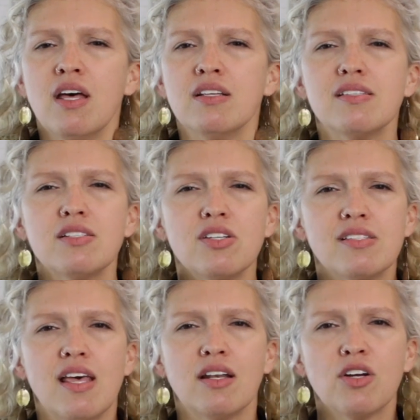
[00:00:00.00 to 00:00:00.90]
such
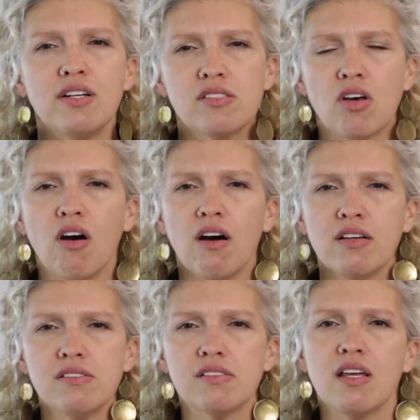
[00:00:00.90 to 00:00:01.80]
as increased
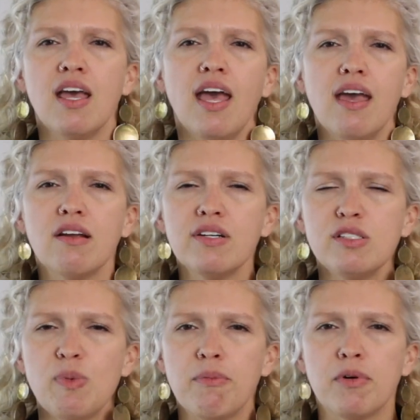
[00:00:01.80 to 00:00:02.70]
cost,
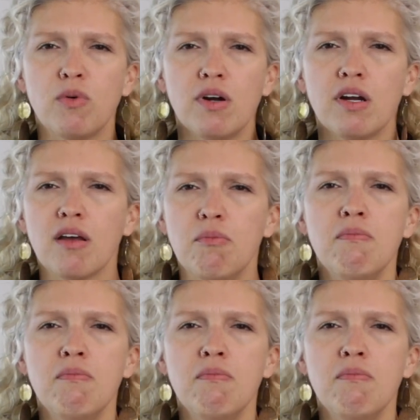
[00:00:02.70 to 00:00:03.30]
increased paperwork,